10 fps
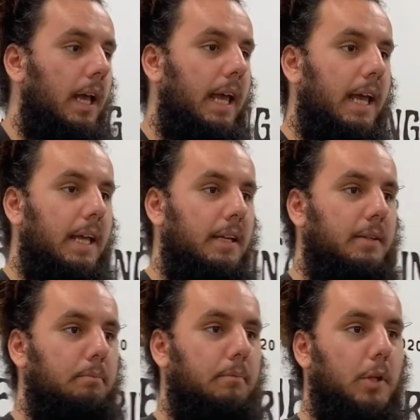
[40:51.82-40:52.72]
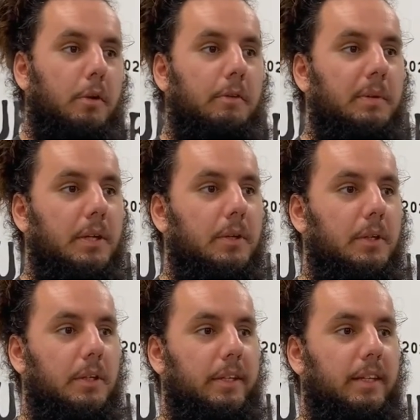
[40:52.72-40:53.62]
And lo and
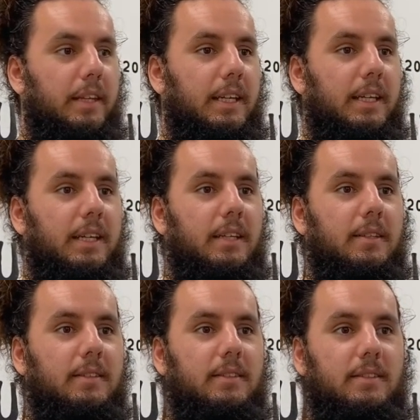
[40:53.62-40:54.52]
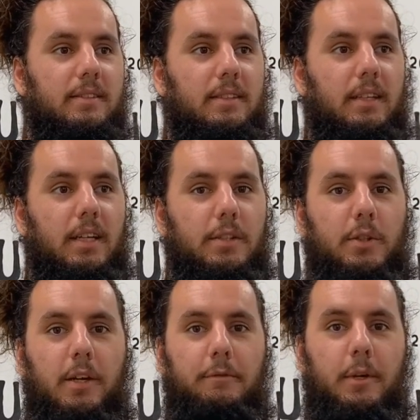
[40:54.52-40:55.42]
behold, the
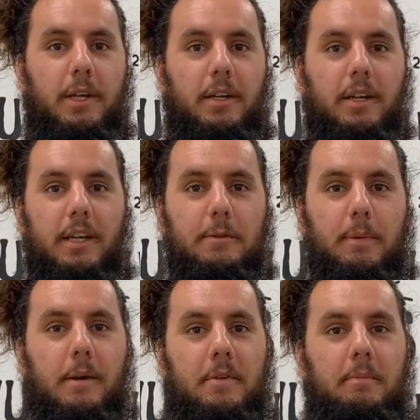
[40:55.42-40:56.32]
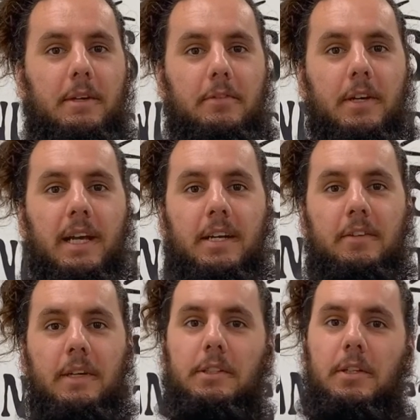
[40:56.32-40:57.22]
software is prompting me for an
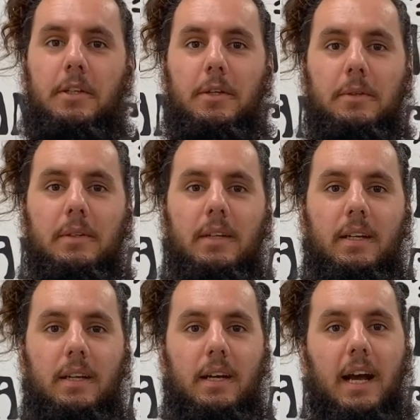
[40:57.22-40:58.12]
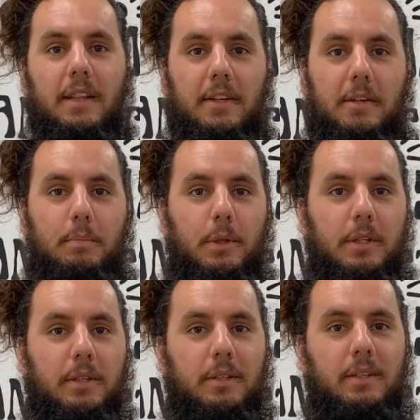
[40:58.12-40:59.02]
activation code on the
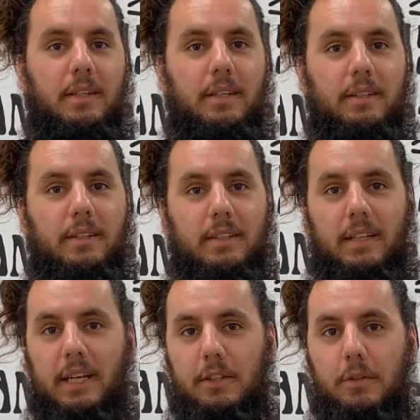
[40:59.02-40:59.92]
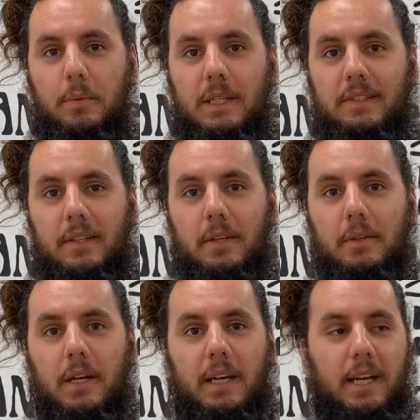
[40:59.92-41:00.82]
computer. Like 2 weeks
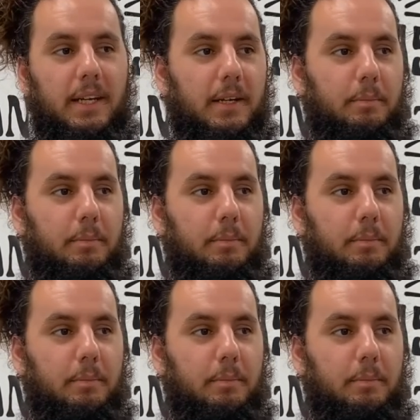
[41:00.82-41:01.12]
ago, again,